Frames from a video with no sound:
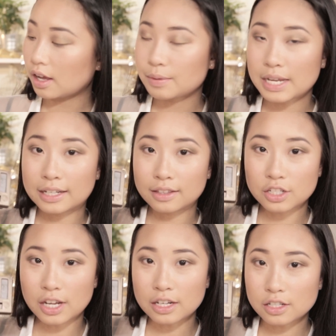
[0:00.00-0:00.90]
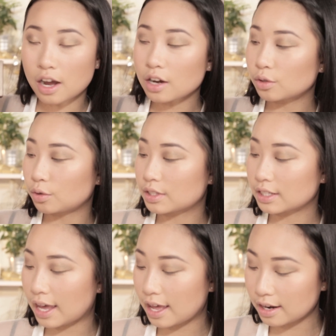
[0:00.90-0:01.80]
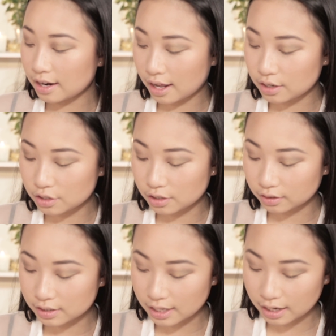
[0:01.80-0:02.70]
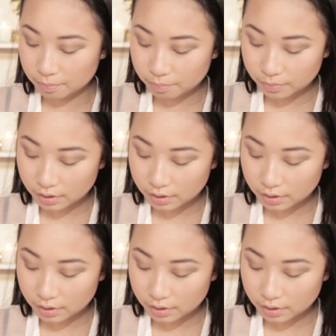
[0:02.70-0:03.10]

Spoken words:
I'm taking the shade Dark Horse again and doing the same.